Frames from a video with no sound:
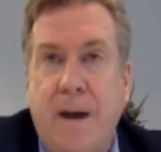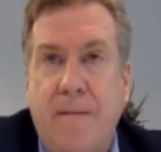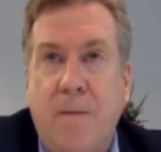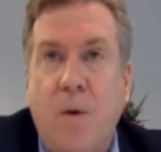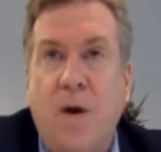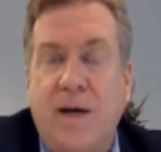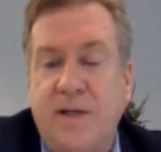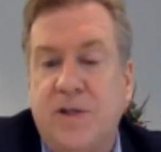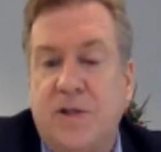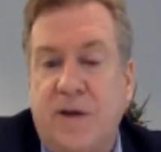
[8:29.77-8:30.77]
a, more
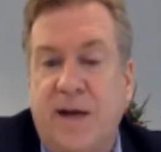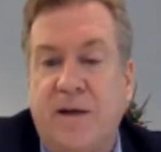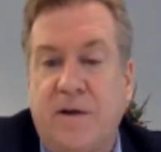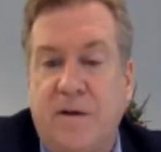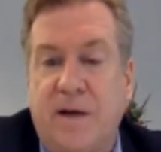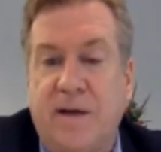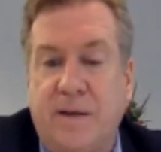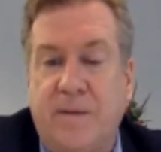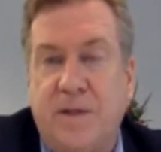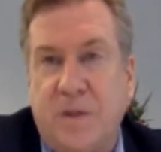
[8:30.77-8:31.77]
constrained curriculum,